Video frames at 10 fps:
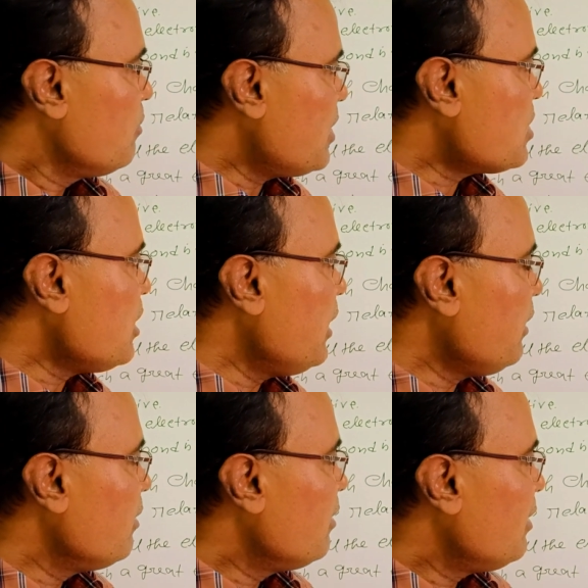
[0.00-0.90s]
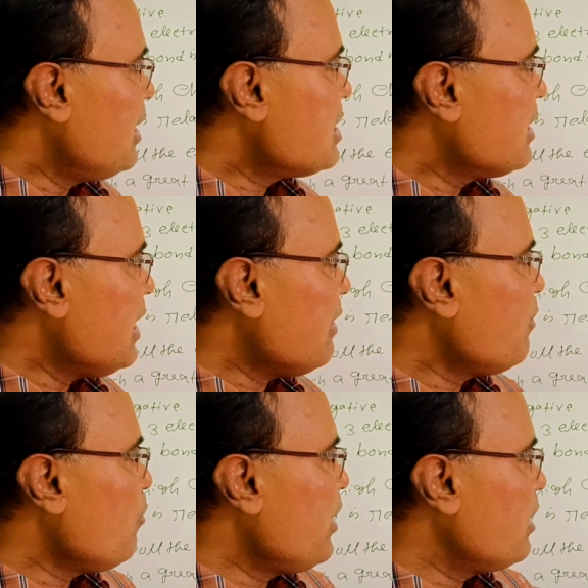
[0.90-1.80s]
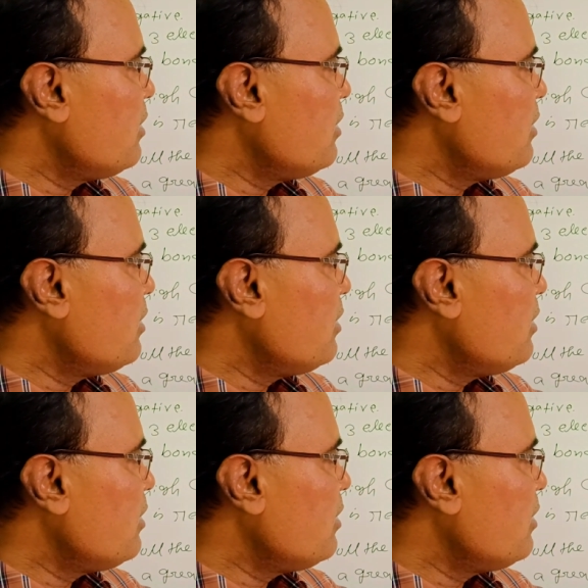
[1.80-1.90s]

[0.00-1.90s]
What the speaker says: Firstly, it is clear from here